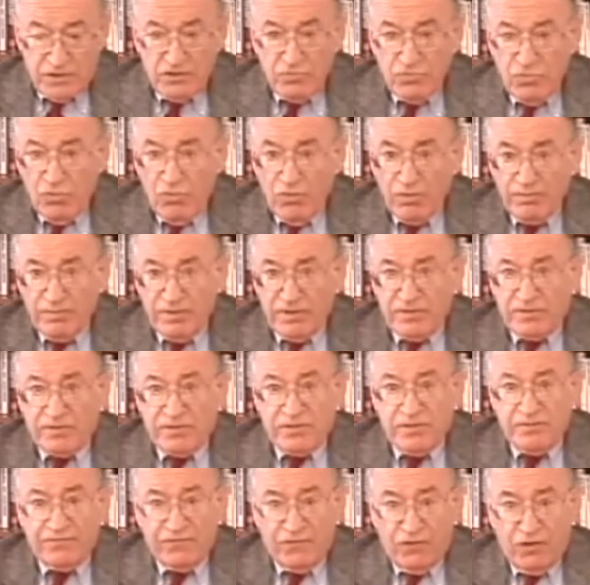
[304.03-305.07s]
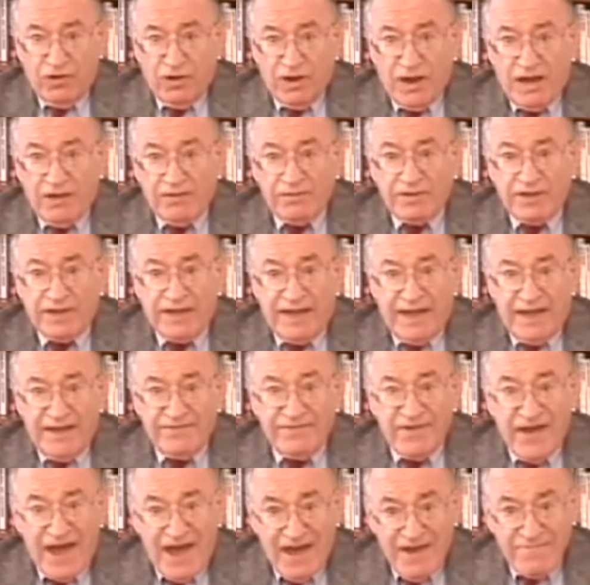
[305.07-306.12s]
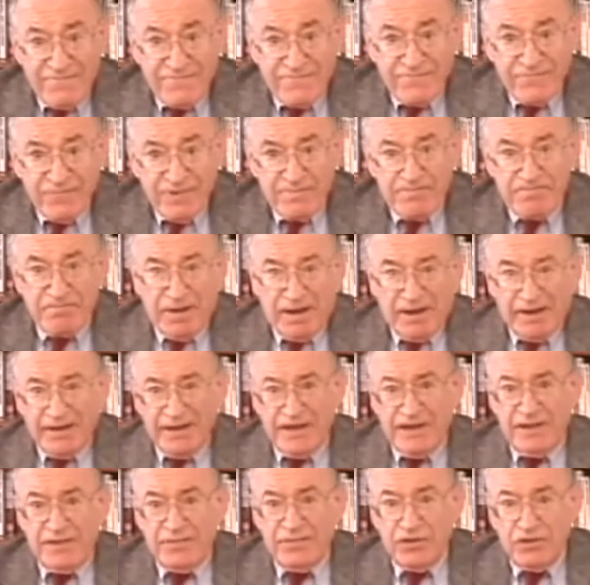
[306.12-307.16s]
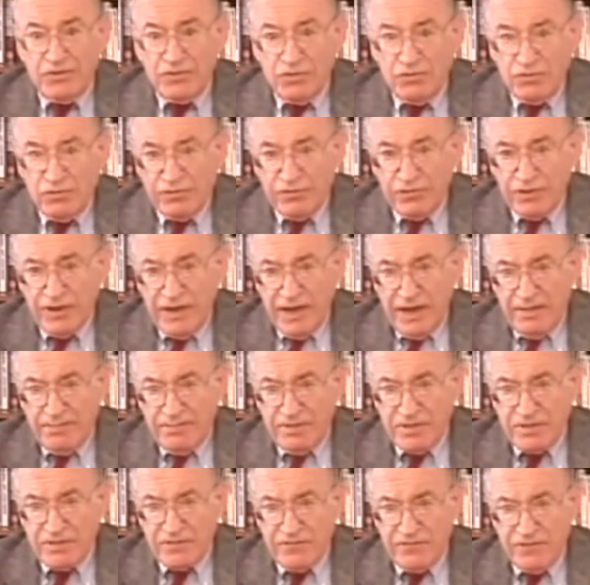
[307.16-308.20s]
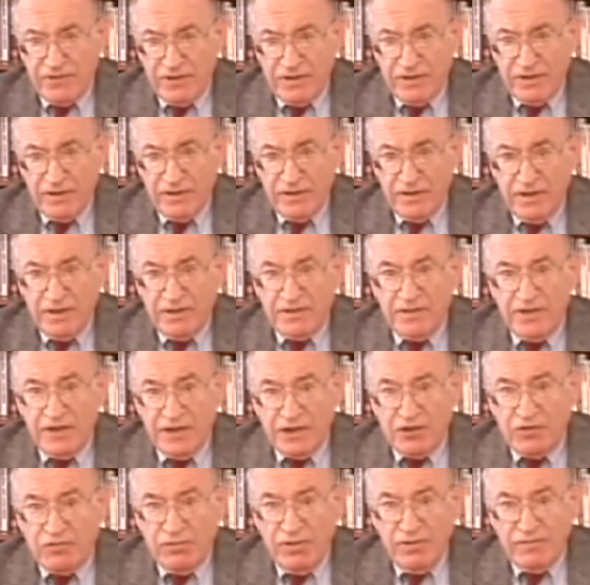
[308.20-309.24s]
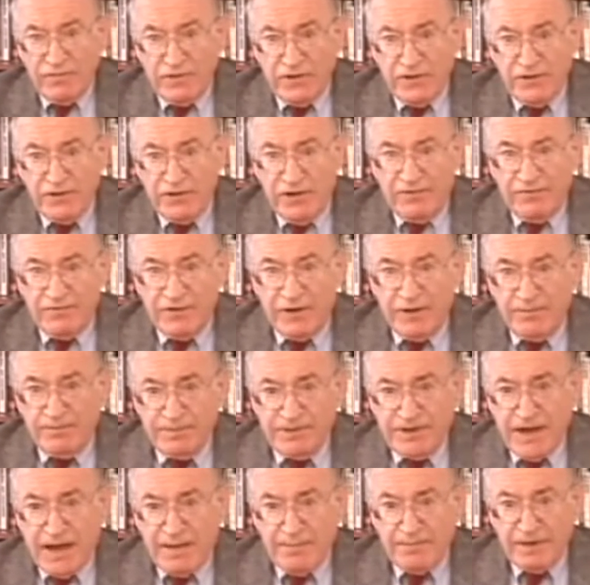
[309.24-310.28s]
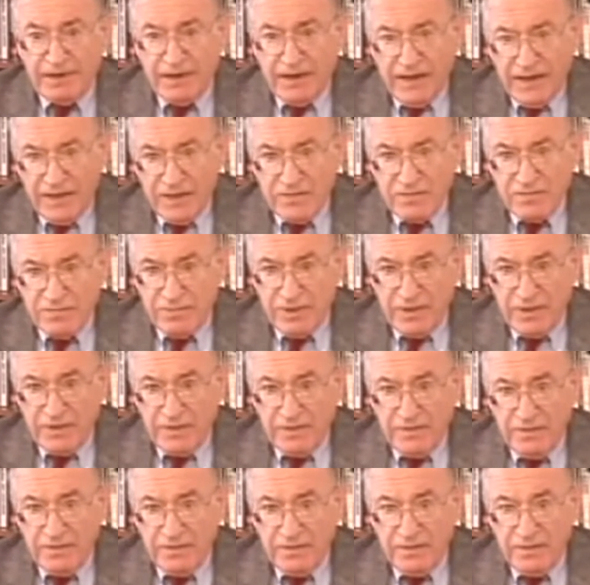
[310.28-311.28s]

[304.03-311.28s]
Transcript: enormous. The fallout gave everybody in the Northern Hemisphere the equivalent of an abdominal x ray,